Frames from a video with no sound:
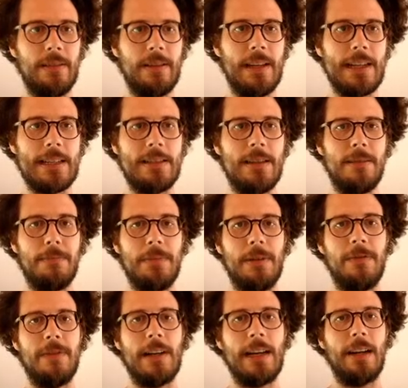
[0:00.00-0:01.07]
example
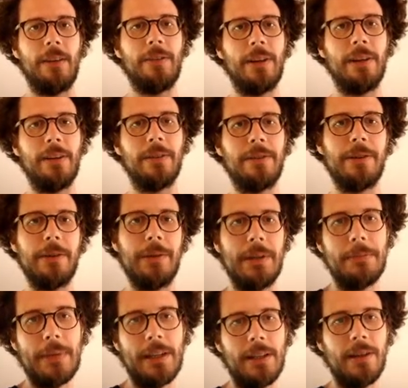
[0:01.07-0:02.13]
file so I don't ruin
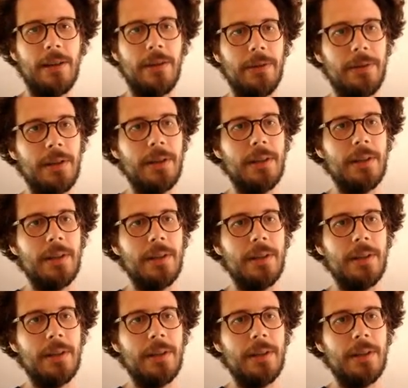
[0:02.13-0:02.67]
my code.